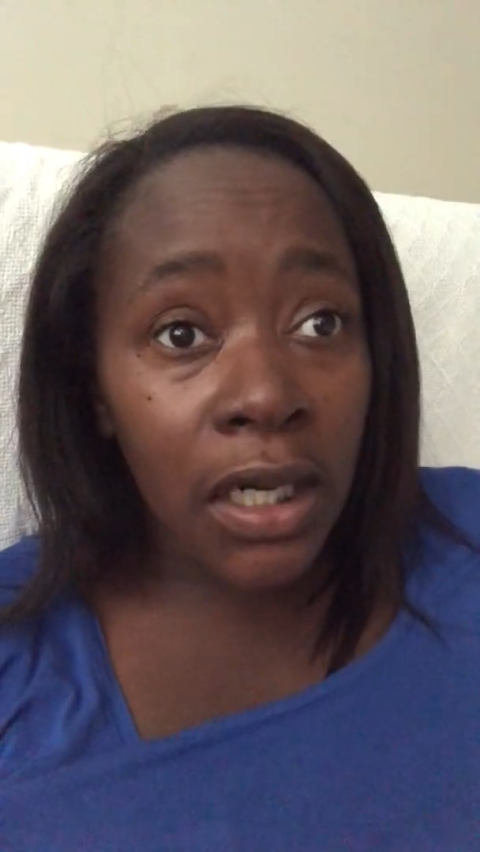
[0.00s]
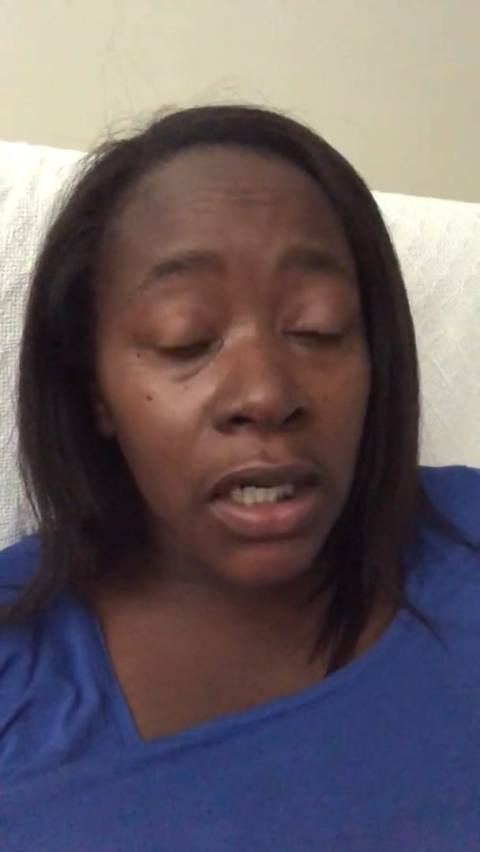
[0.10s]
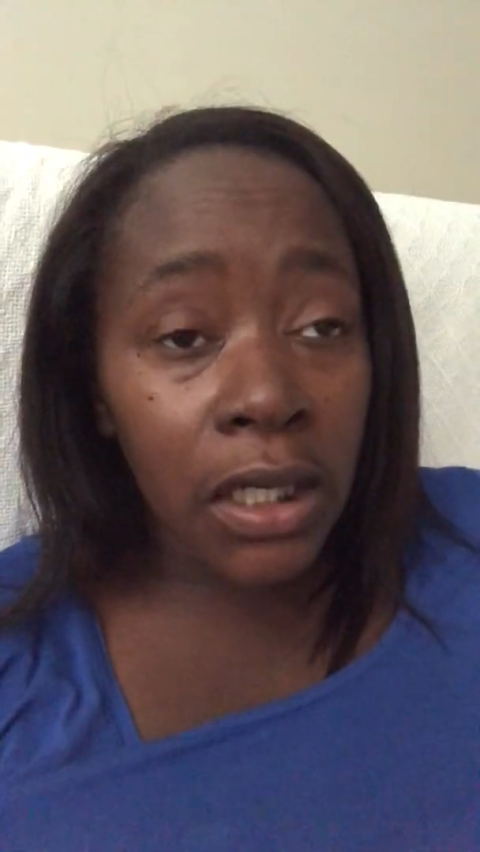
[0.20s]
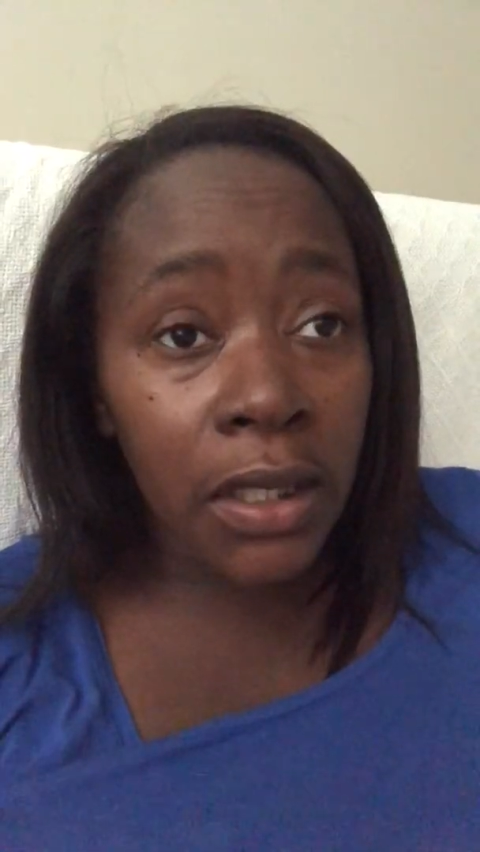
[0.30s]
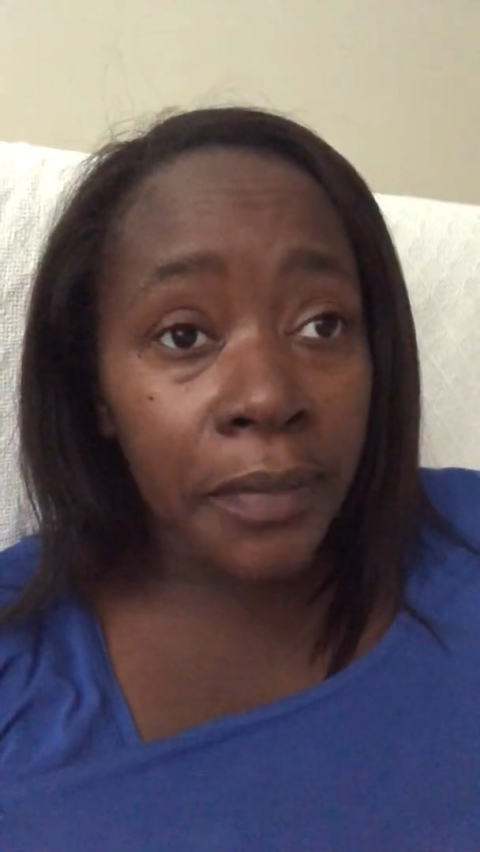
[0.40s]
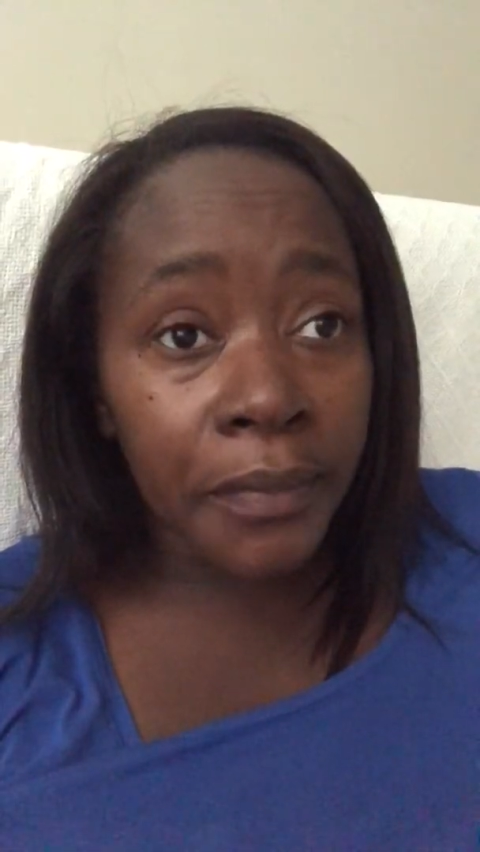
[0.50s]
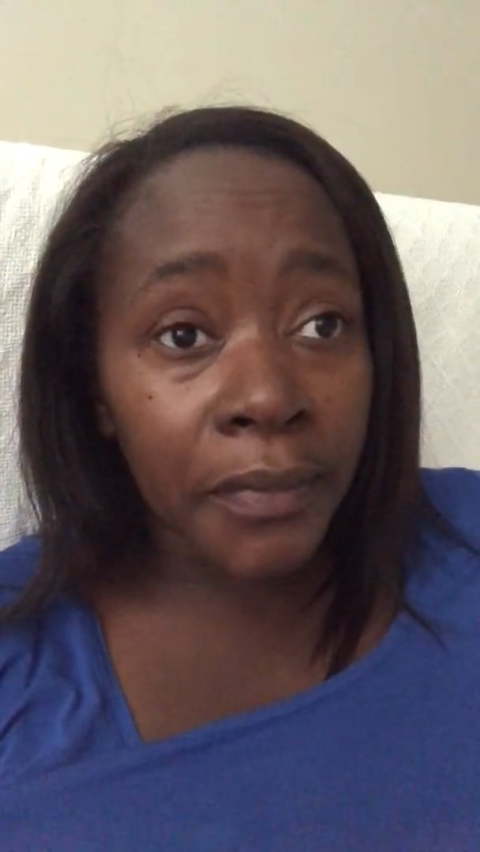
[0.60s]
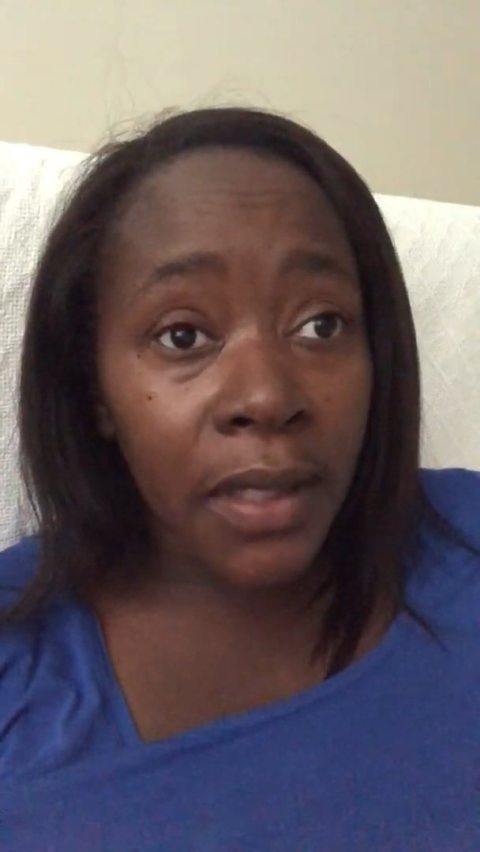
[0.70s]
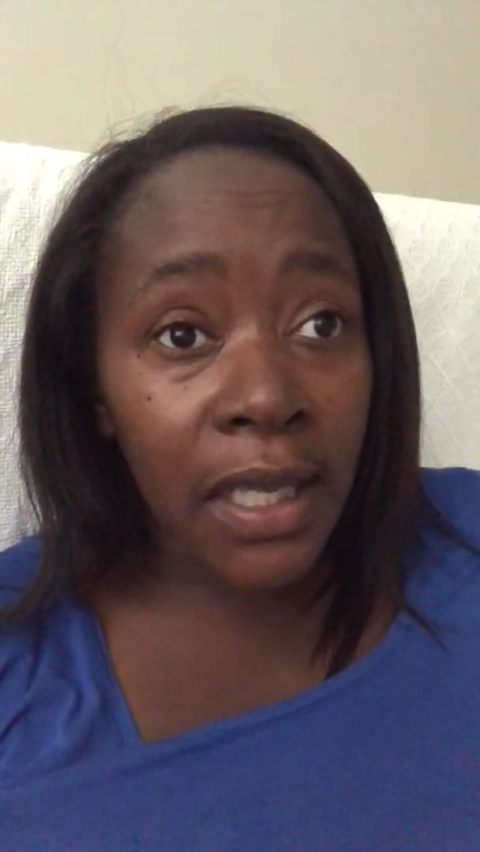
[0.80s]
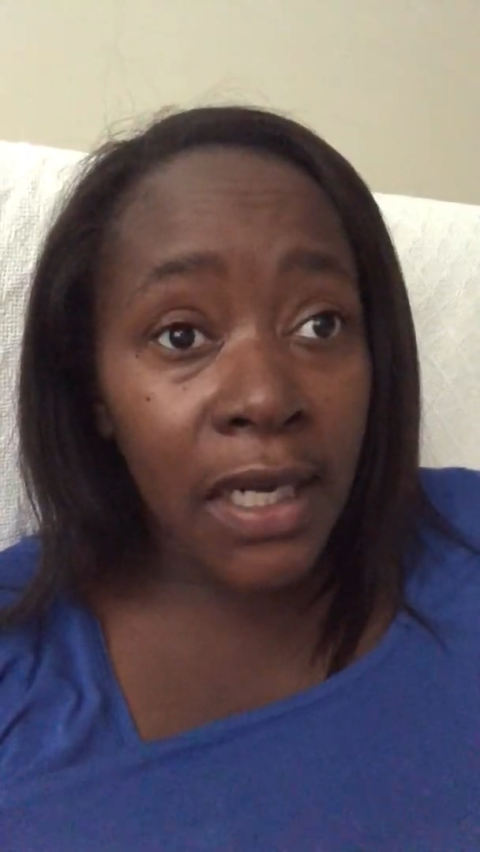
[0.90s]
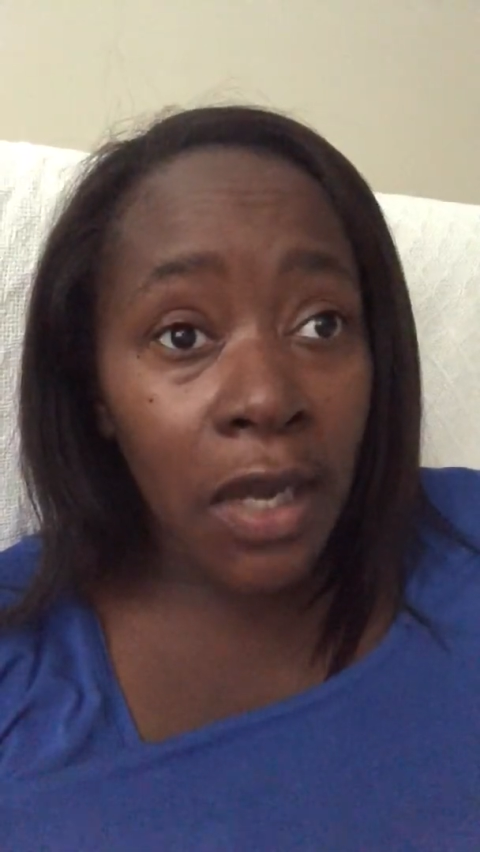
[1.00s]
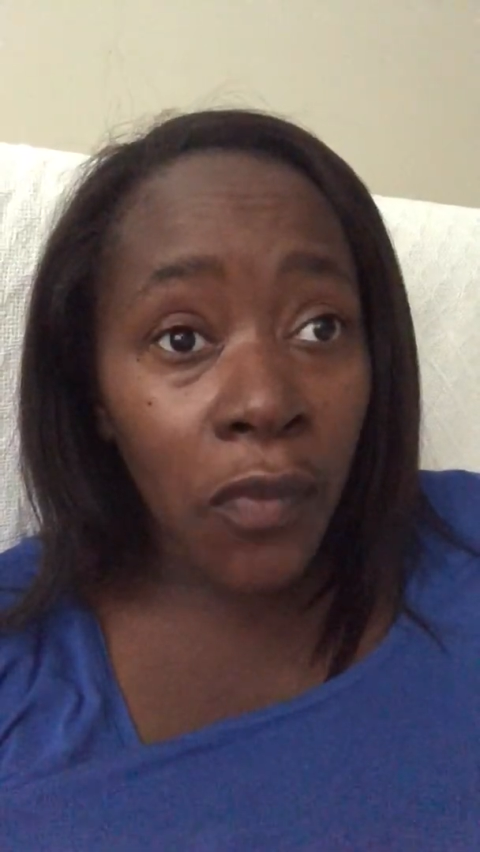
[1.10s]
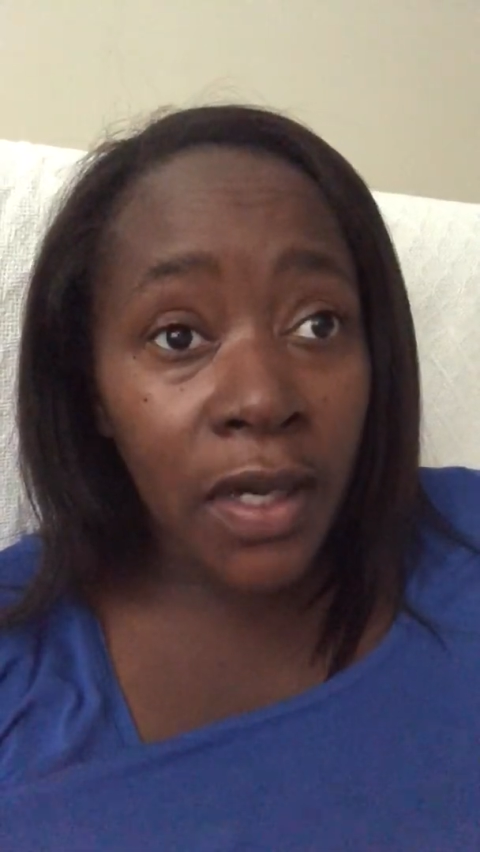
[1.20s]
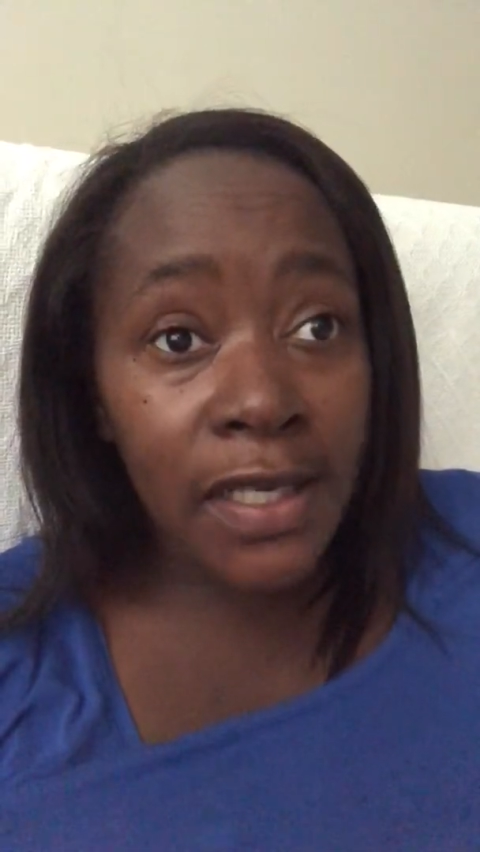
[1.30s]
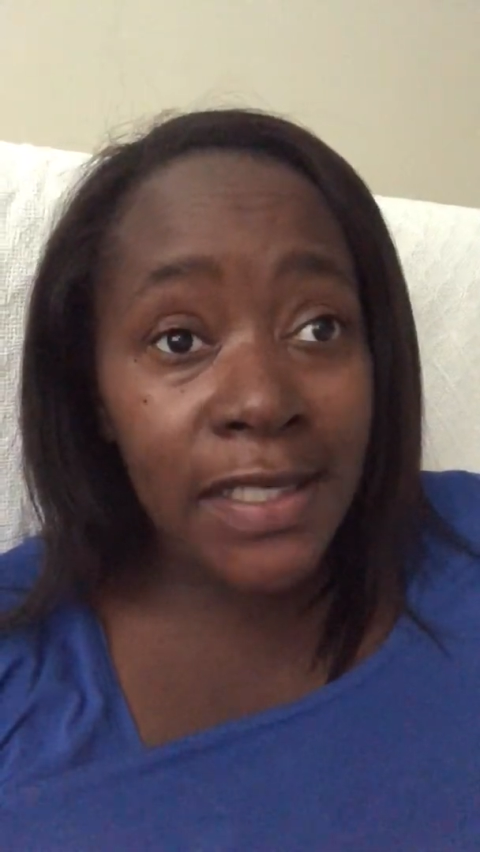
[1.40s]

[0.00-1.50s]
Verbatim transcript: Um, and I want